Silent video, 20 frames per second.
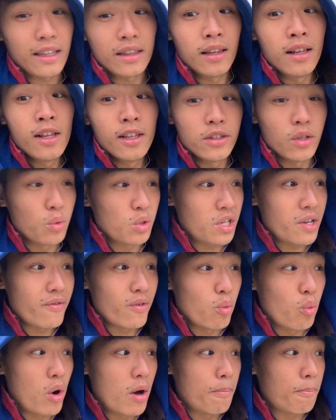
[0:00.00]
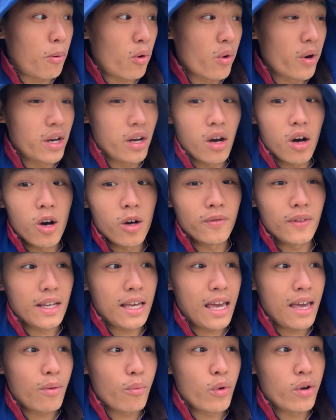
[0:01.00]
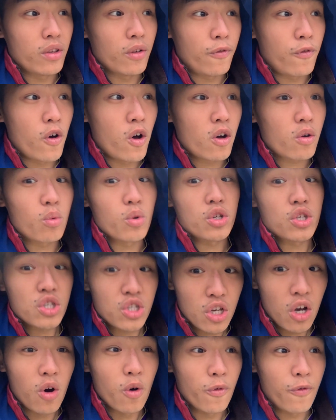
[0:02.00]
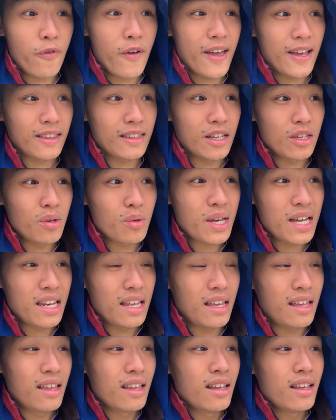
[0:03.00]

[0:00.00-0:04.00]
And there was even one point of the game where the fog was so fake that you can